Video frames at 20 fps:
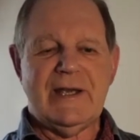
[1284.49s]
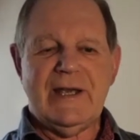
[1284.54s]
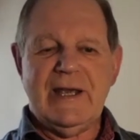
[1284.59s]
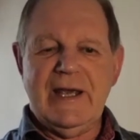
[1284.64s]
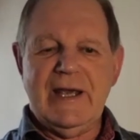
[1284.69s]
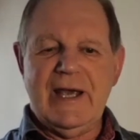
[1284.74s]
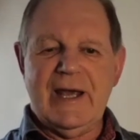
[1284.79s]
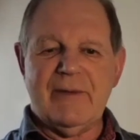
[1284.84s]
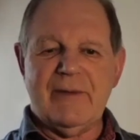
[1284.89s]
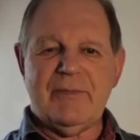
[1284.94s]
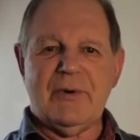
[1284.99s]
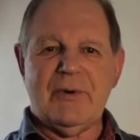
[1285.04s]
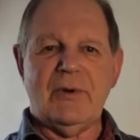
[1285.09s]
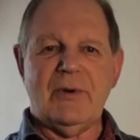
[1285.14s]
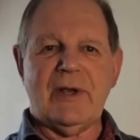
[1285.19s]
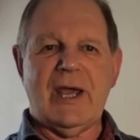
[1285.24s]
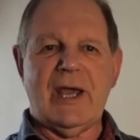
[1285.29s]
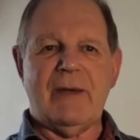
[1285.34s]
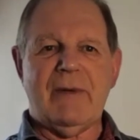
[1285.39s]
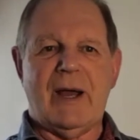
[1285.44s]
And
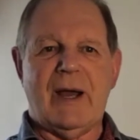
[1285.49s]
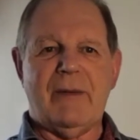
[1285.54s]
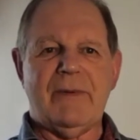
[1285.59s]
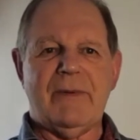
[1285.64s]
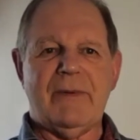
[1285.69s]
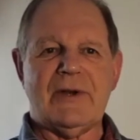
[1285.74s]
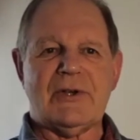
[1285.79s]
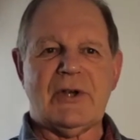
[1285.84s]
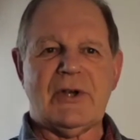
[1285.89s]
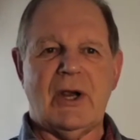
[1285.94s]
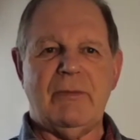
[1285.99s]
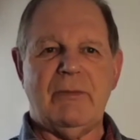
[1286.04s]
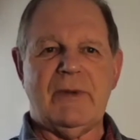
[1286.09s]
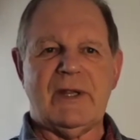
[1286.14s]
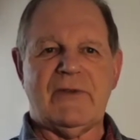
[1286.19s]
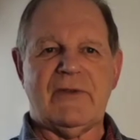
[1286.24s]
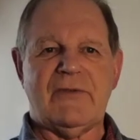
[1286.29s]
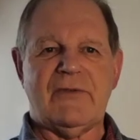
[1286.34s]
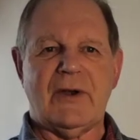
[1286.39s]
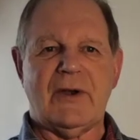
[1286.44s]
Paul came up and showed me
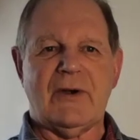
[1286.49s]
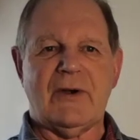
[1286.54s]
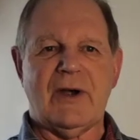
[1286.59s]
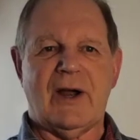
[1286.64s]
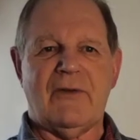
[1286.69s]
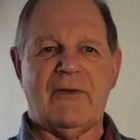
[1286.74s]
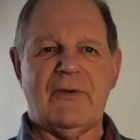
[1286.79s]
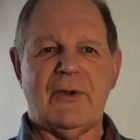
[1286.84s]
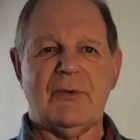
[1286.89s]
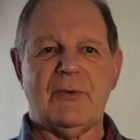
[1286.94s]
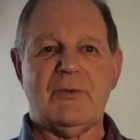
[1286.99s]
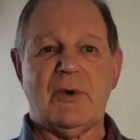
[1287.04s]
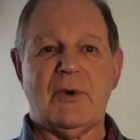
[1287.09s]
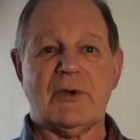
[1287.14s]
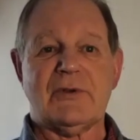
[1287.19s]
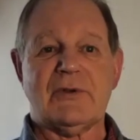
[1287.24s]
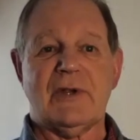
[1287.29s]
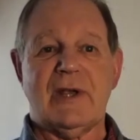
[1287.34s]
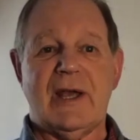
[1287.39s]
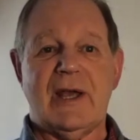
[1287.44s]
this photograph, which
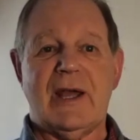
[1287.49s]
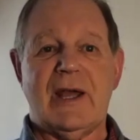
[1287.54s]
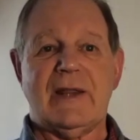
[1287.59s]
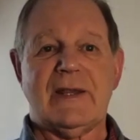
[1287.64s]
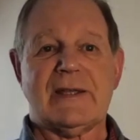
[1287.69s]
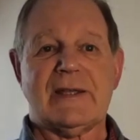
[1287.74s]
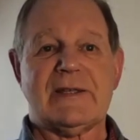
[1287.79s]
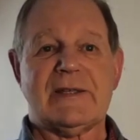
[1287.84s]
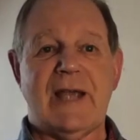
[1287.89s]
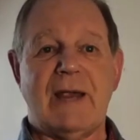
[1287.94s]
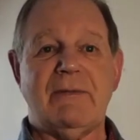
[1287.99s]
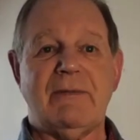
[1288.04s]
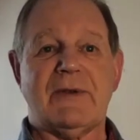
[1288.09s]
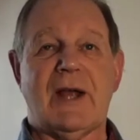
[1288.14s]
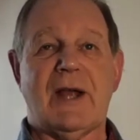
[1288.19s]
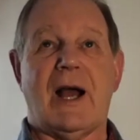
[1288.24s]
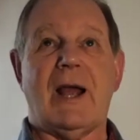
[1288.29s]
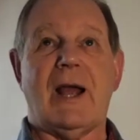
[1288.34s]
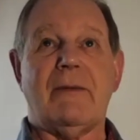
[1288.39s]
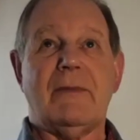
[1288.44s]
was at the
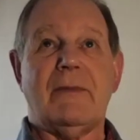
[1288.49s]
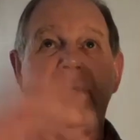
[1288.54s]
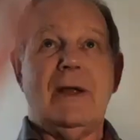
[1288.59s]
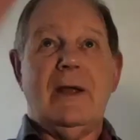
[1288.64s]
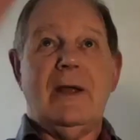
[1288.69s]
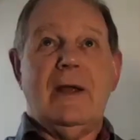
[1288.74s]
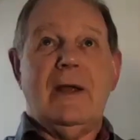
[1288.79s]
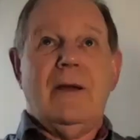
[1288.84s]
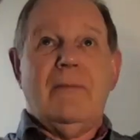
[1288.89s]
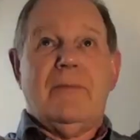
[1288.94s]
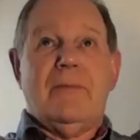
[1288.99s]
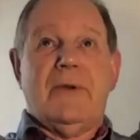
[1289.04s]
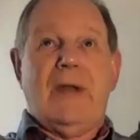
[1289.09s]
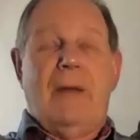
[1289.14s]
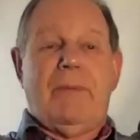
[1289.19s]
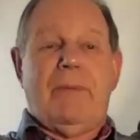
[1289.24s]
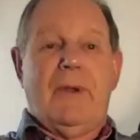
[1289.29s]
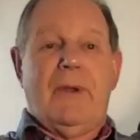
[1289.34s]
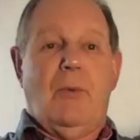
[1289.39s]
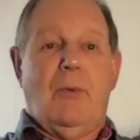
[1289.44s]
same time put
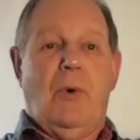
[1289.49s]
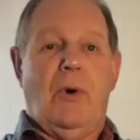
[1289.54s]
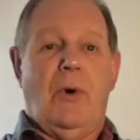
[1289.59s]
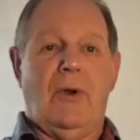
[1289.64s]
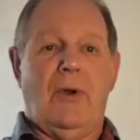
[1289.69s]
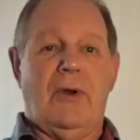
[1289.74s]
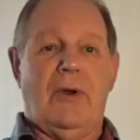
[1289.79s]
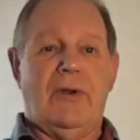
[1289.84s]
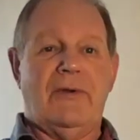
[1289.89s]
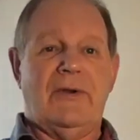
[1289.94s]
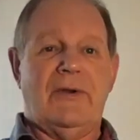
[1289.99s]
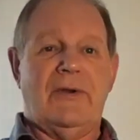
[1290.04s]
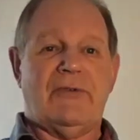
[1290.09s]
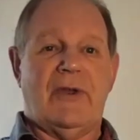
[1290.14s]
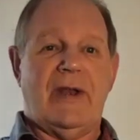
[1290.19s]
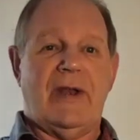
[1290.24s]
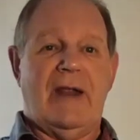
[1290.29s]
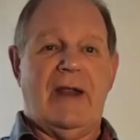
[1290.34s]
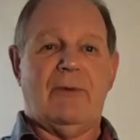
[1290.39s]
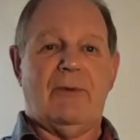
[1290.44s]
up on a wall
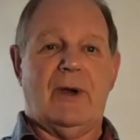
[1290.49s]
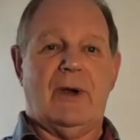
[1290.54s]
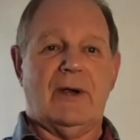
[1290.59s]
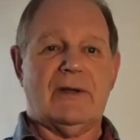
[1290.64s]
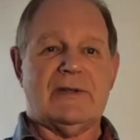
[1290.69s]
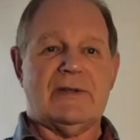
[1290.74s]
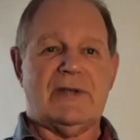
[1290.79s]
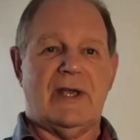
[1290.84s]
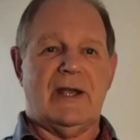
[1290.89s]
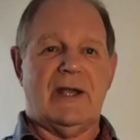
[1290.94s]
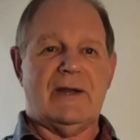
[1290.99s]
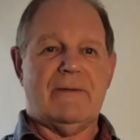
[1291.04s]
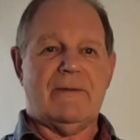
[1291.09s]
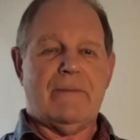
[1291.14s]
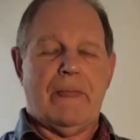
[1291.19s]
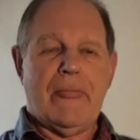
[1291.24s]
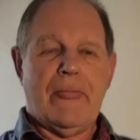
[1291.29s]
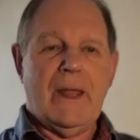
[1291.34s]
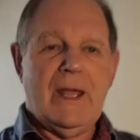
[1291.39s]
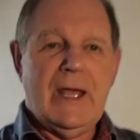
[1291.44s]
so that everyone could see it.
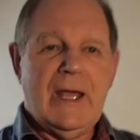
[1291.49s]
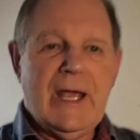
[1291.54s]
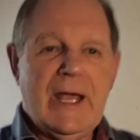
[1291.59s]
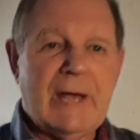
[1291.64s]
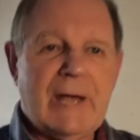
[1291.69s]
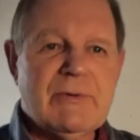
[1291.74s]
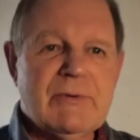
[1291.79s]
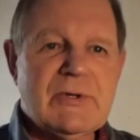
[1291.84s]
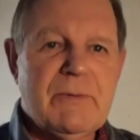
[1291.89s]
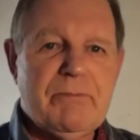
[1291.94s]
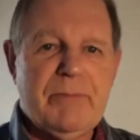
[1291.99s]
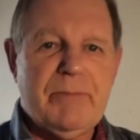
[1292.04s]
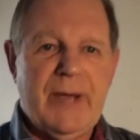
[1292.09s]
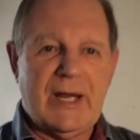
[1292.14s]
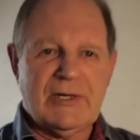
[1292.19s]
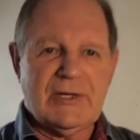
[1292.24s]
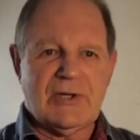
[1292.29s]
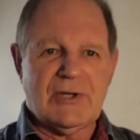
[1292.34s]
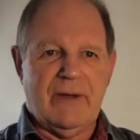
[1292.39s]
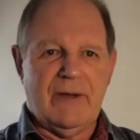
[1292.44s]
And it was a
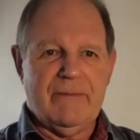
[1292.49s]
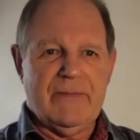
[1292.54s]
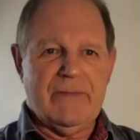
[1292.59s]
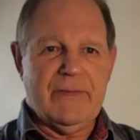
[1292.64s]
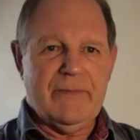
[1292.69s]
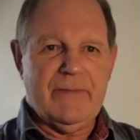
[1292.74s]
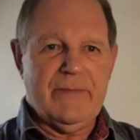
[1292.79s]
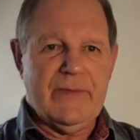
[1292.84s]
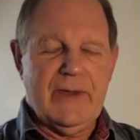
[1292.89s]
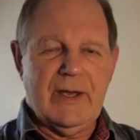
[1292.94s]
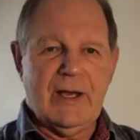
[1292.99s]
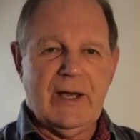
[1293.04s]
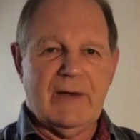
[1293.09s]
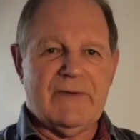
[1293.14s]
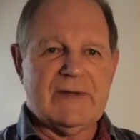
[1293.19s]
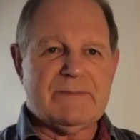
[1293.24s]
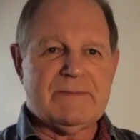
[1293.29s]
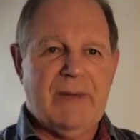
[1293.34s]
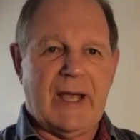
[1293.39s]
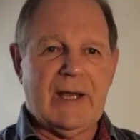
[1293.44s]
picture of his
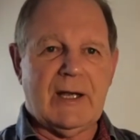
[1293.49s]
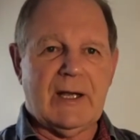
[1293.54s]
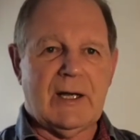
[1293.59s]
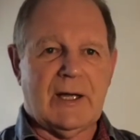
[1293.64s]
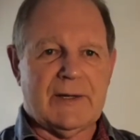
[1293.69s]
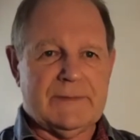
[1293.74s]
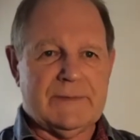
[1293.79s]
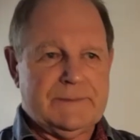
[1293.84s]
back garden